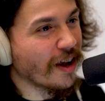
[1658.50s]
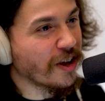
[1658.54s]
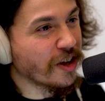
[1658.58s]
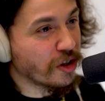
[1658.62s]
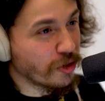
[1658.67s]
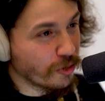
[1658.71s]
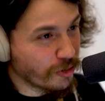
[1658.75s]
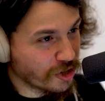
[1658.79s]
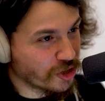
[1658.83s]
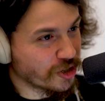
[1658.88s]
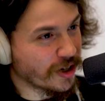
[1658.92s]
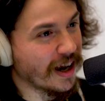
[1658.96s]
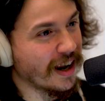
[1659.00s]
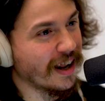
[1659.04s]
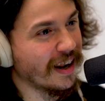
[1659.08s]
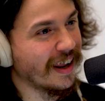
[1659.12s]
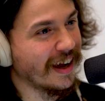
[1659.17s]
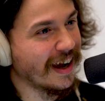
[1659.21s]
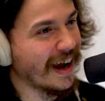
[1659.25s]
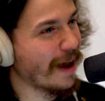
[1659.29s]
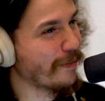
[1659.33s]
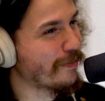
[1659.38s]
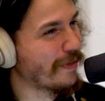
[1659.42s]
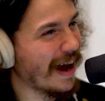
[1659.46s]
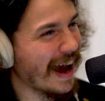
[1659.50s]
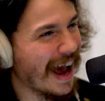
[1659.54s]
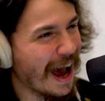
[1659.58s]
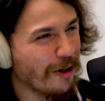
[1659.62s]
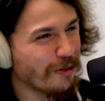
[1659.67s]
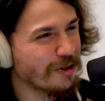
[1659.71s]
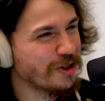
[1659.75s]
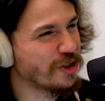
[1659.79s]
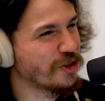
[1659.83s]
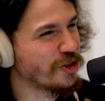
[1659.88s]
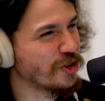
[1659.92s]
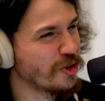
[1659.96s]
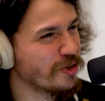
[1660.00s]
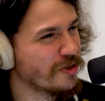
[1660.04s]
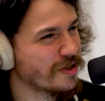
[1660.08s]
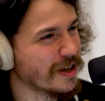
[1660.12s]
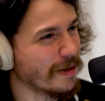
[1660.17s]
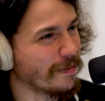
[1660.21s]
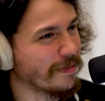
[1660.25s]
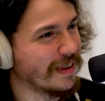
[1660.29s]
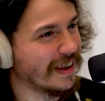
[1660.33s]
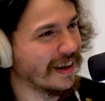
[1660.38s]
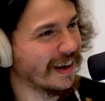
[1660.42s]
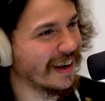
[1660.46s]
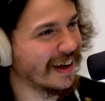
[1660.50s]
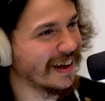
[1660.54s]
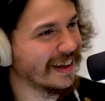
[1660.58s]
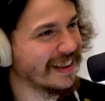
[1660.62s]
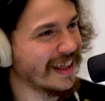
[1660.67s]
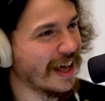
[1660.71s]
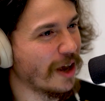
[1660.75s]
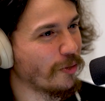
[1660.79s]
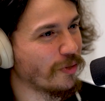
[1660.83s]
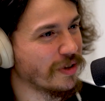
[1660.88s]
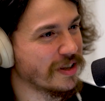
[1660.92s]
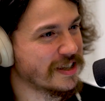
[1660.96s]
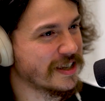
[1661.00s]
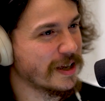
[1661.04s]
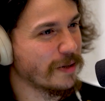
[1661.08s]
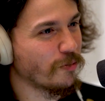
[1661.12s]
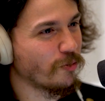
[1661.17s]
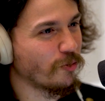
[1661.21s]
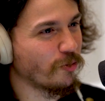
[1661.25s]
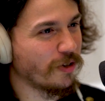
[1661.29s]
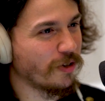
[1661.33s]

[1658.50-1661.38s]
You would try, but how would you do something like that with some...